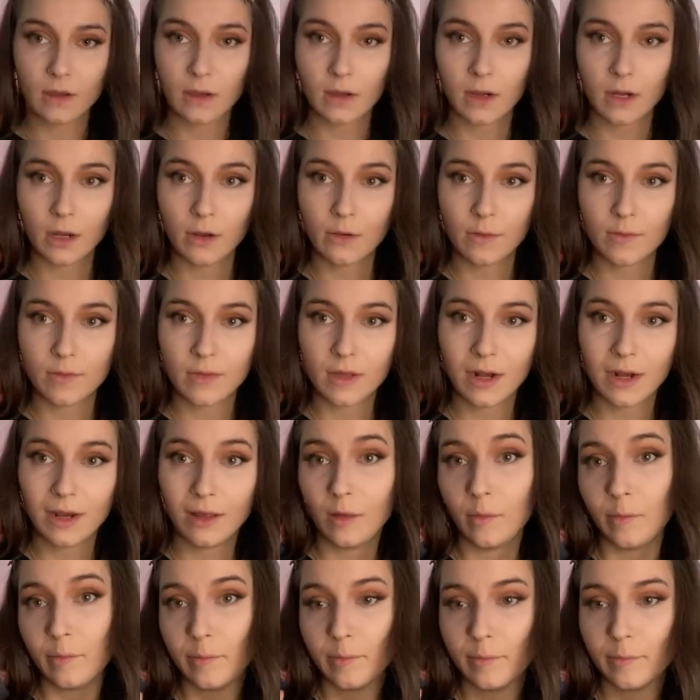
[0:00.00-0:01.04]
Gonna go with our
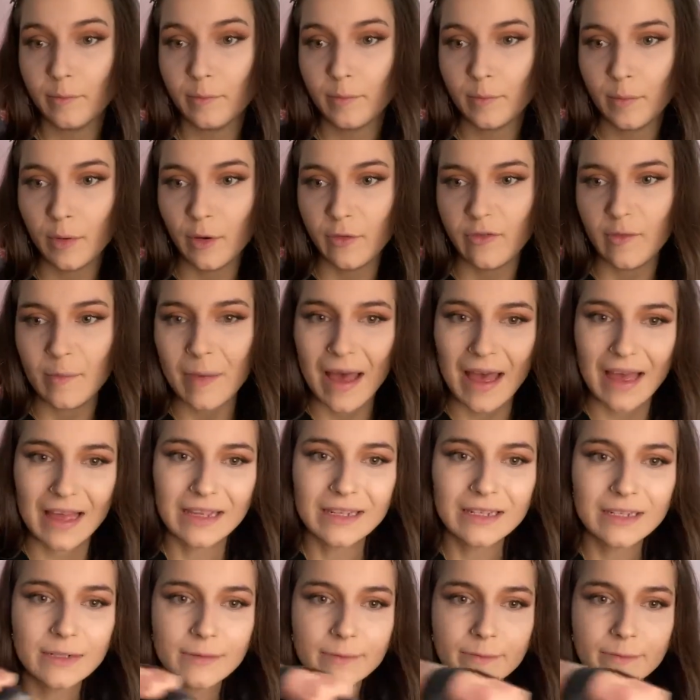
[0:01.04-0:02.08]
little poofy
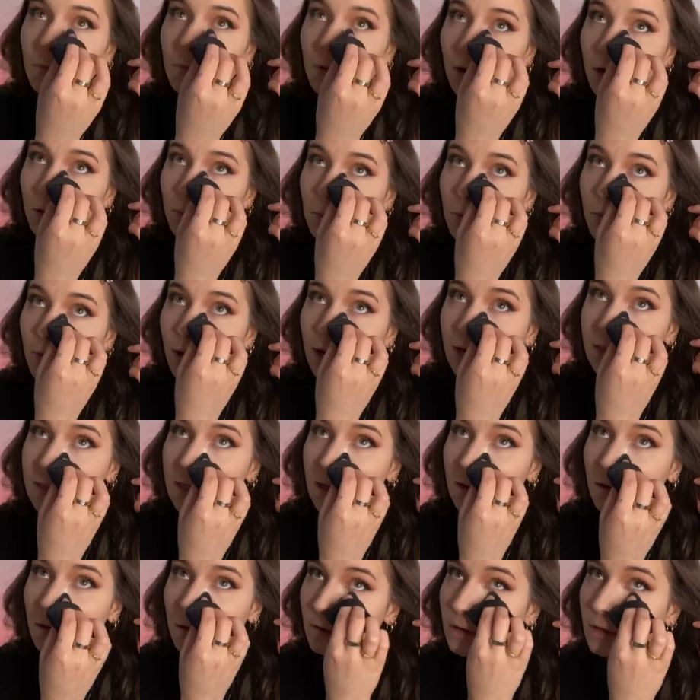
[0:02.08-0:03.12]
pad. Gonna press
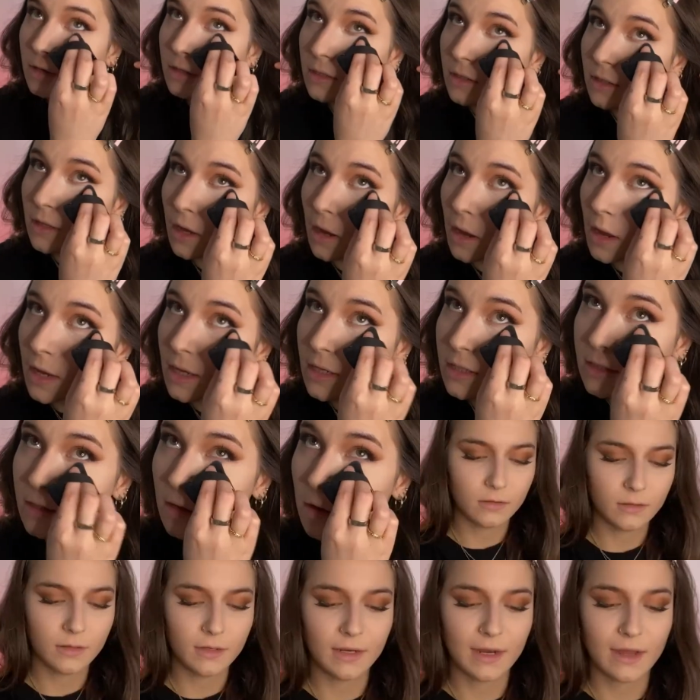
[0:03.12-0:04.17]
it under the eyes.
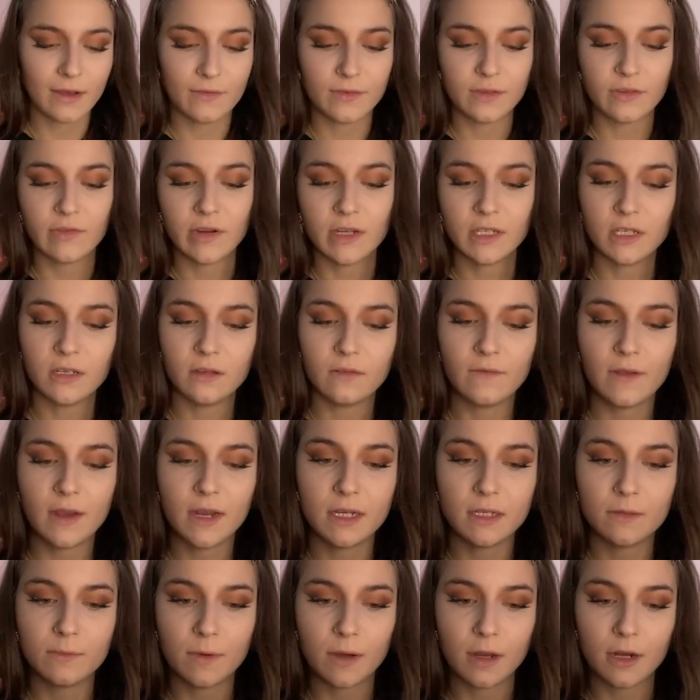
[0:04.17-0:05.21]
Now for the rest of the
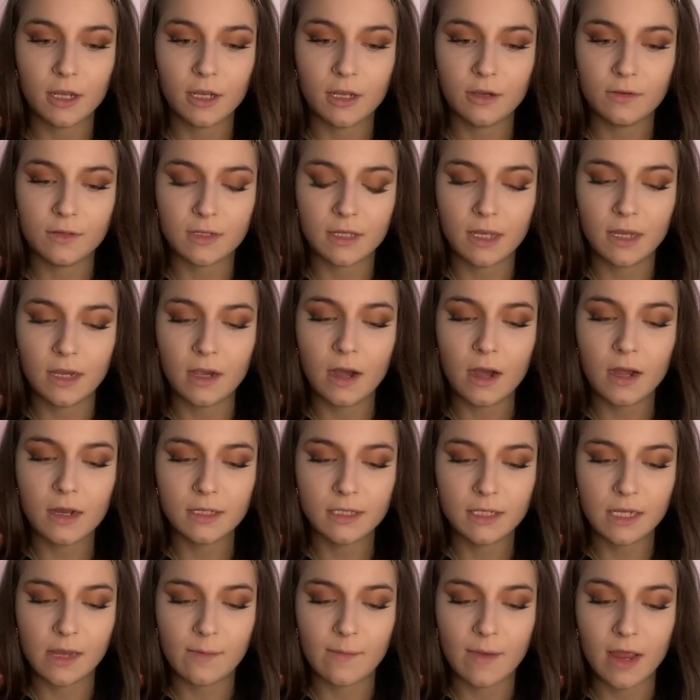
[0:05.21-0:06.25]
face, we're gonna use the
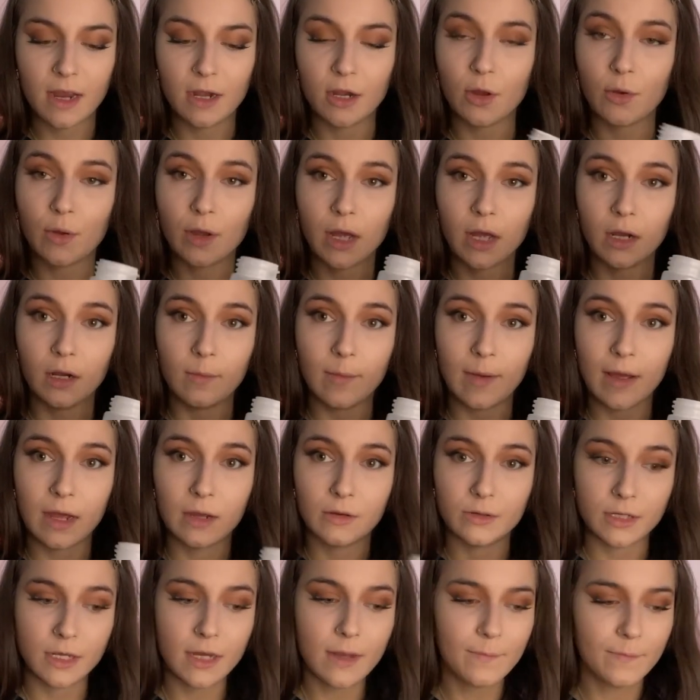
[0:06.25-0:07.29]
RCMA No Colour
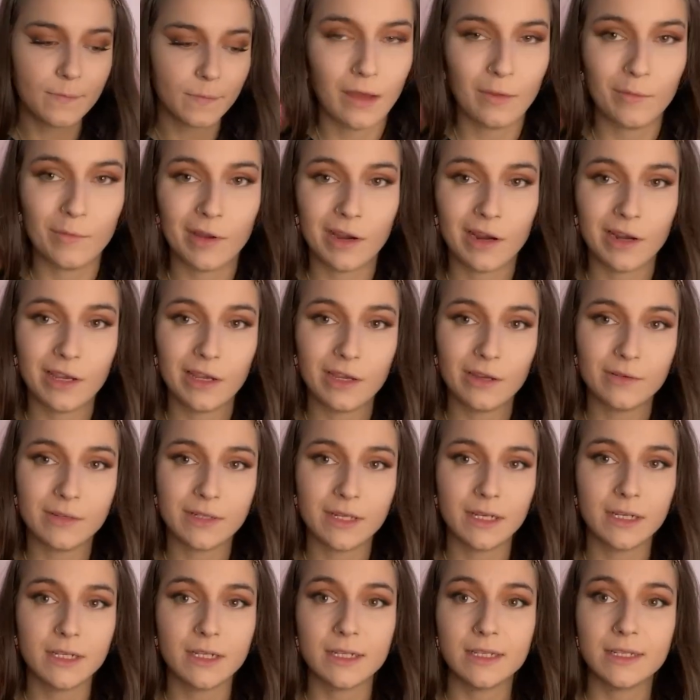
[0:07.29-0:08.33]
Powder and we're gonna use
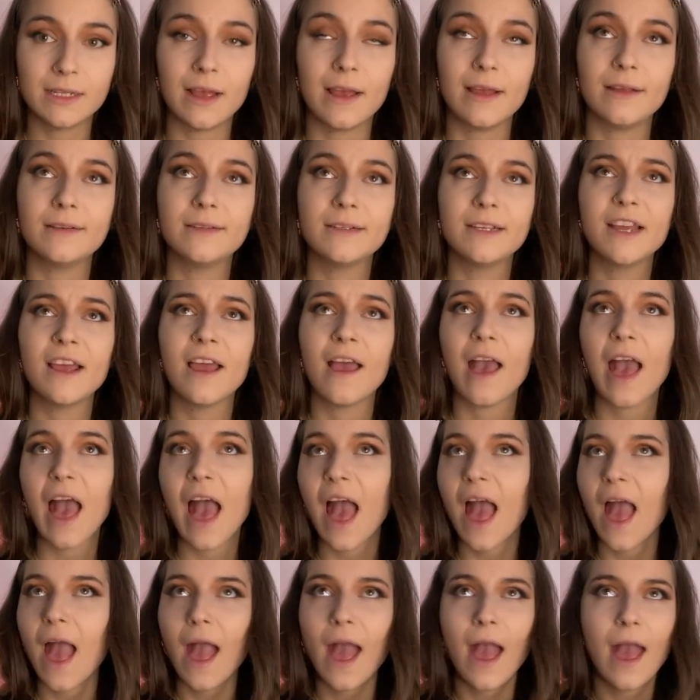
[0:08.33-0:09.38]
it to set
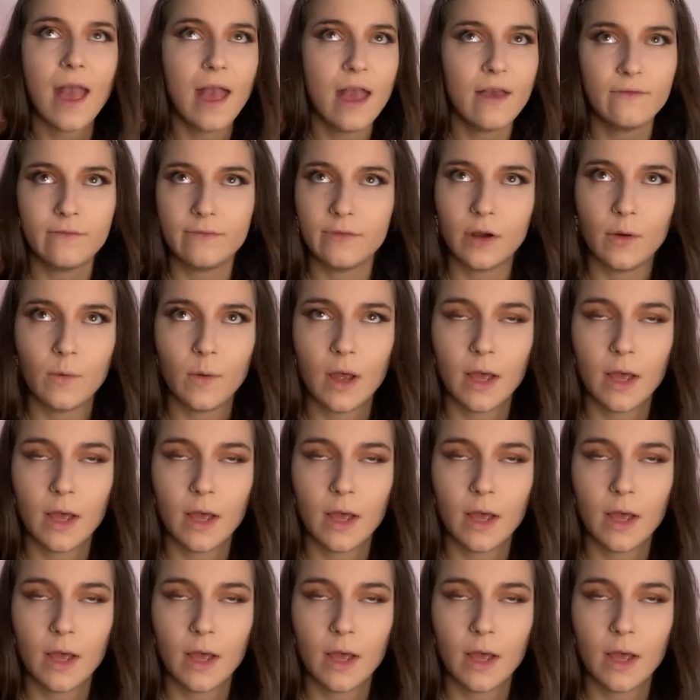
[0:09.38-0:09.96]
everywhere.